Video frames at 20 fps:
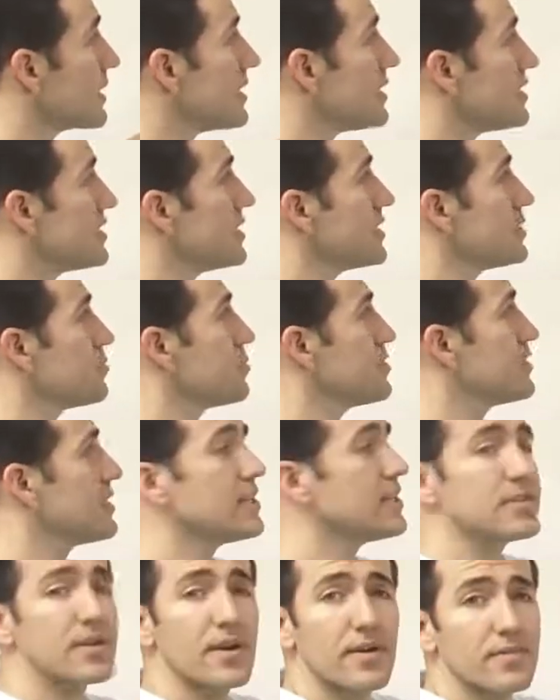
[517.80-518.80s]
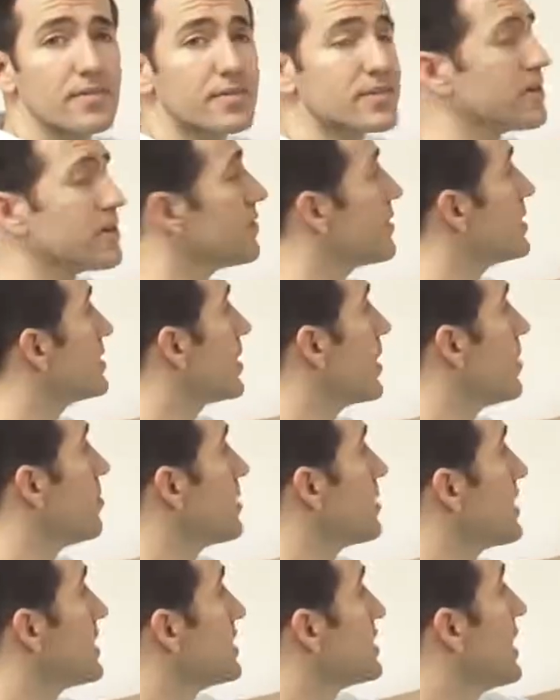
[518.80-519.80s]
6% of the surveyed
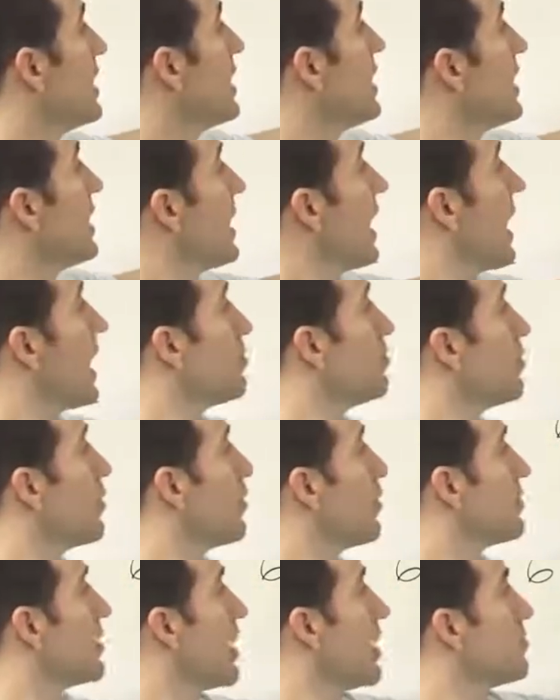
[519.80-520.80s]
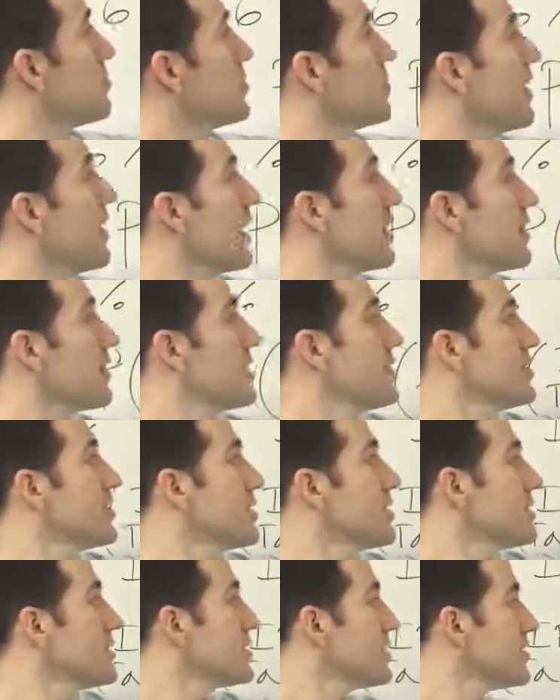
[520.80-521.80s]
companies had both types of
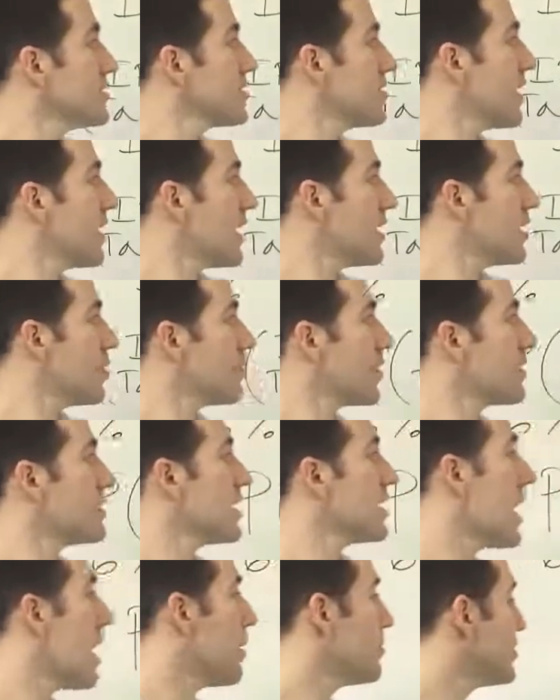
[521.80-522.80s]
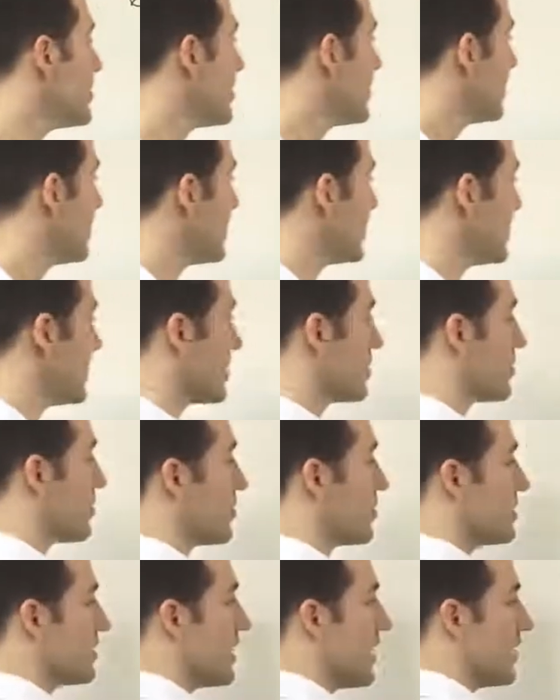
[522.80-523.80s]
violations. So that number on top should be
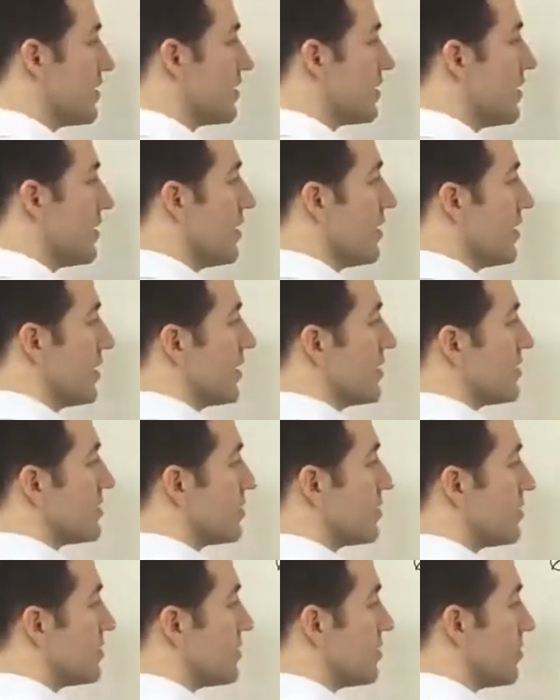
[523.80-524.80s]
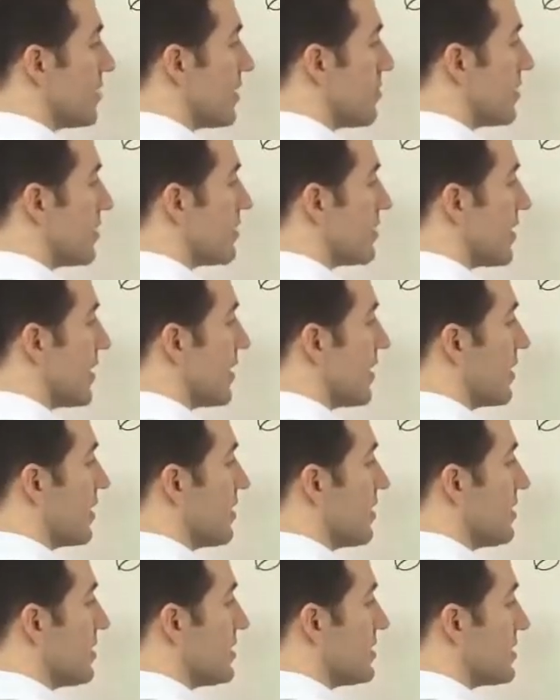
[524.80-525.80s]
6%. So we should be able to say
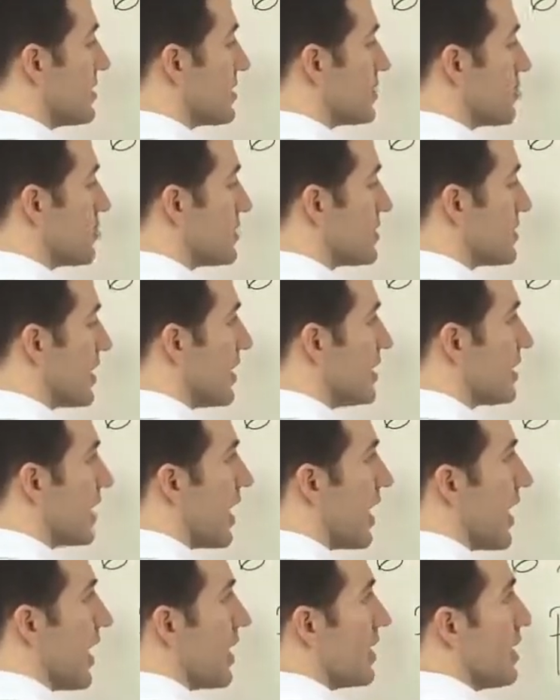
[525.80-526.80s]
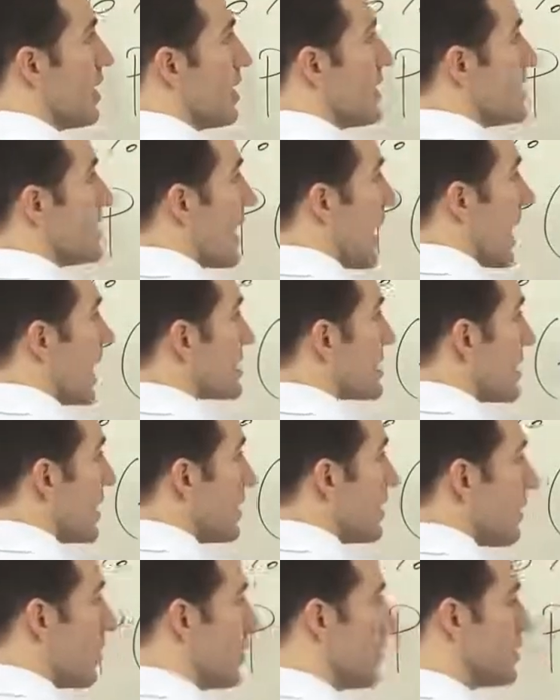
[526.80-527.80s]
6% had tax
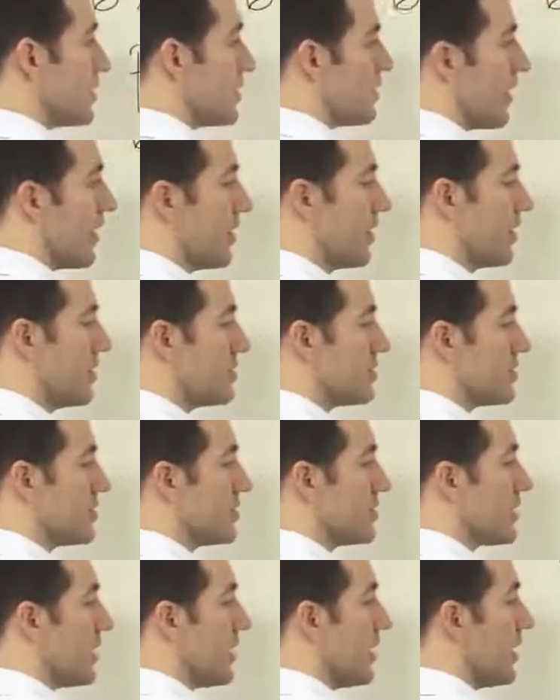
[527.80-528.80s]
and OSHA violations.